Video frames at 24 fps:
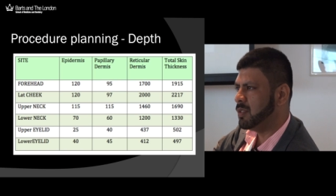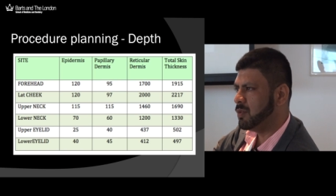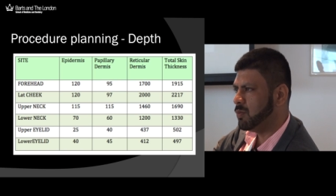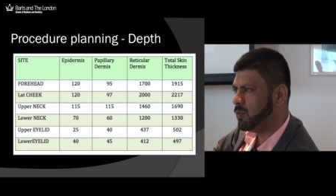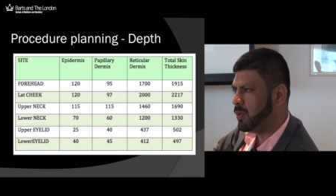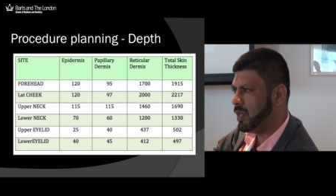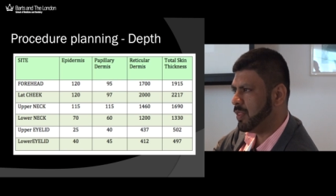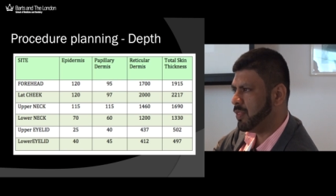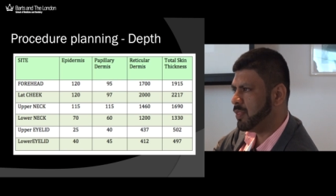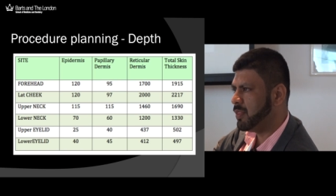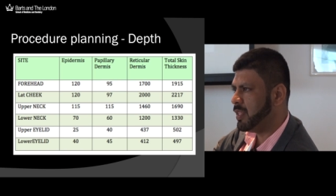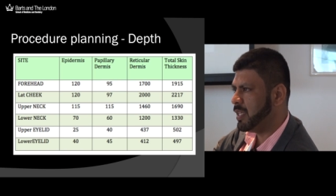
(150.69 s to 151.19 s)

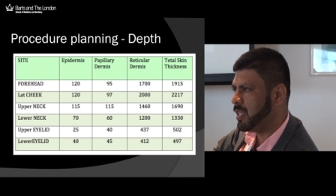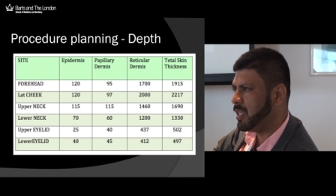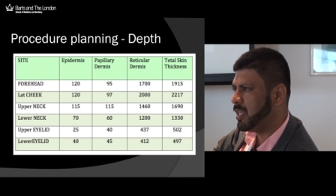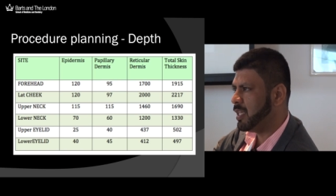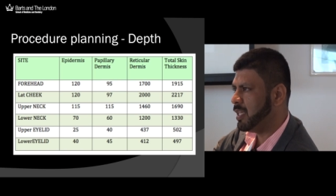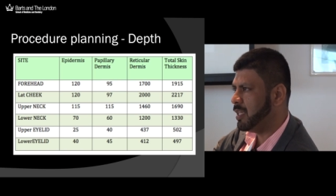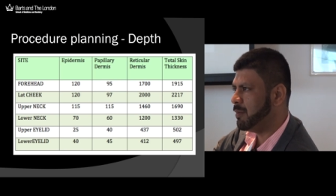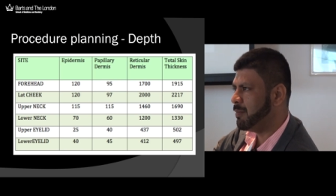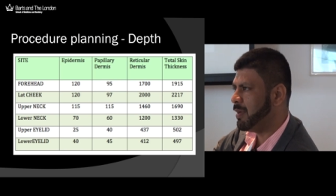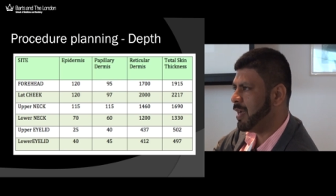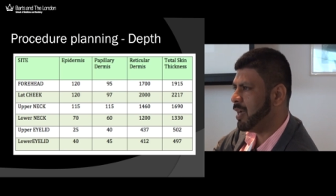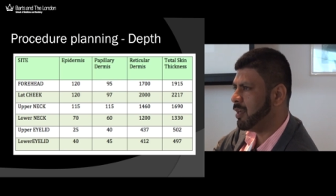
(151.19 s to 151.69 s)
when
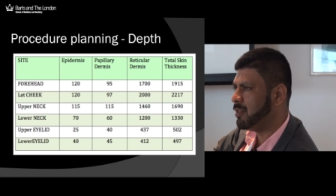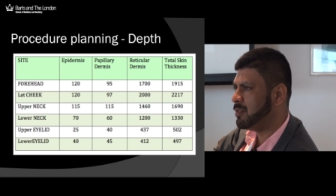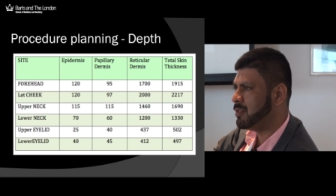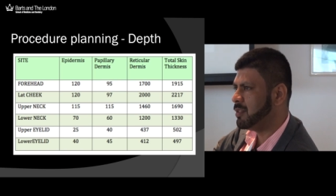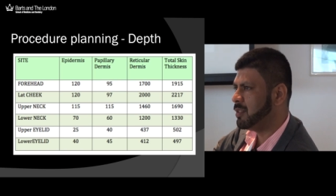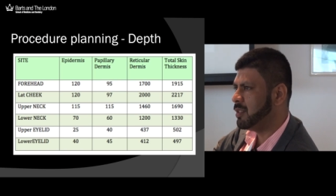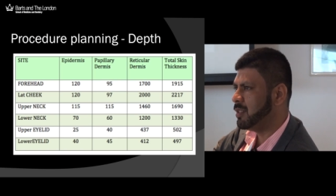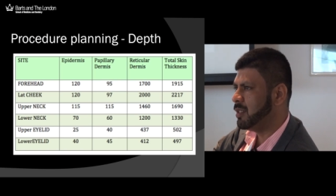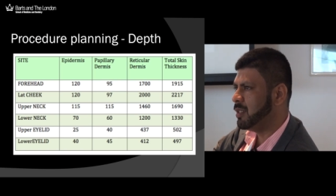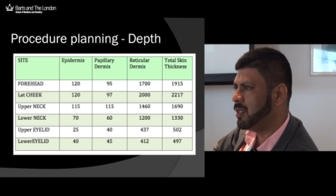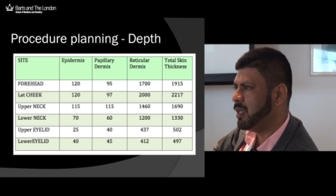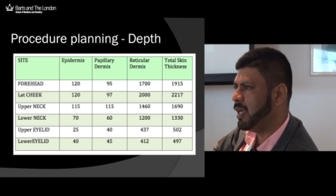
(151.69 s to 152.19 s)
thinking
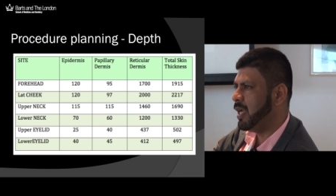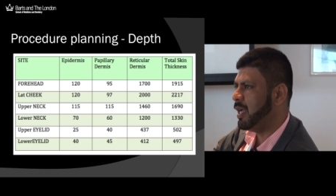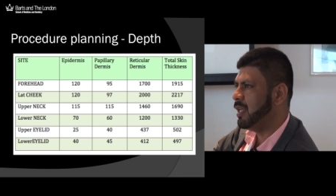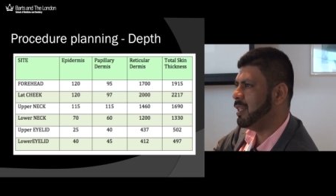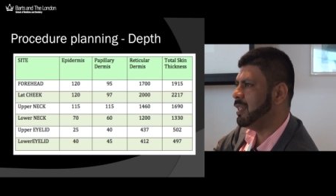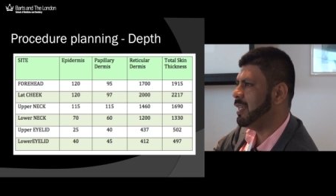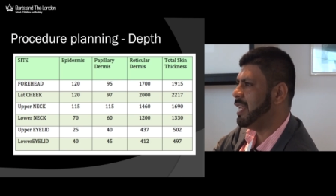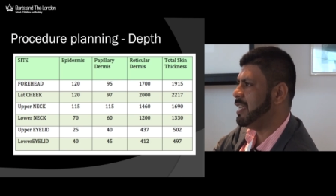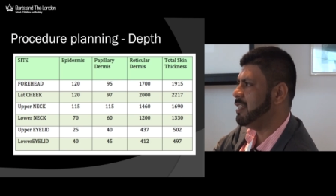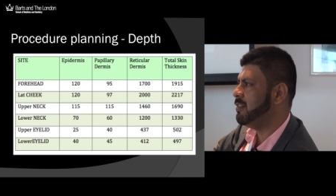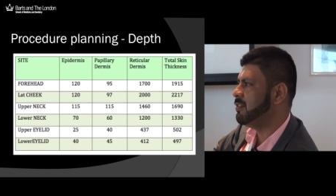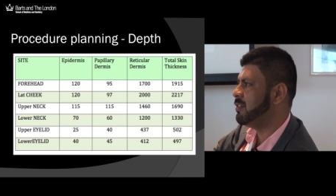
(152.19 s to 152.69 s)
about
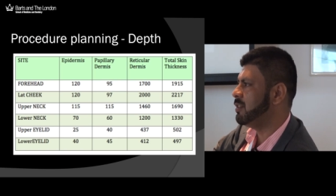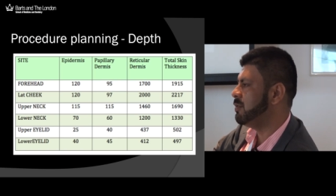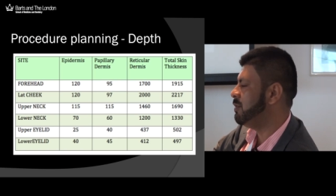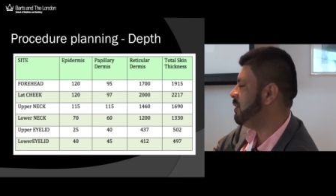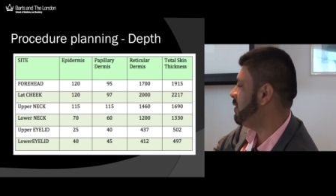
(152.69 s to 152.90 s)
laser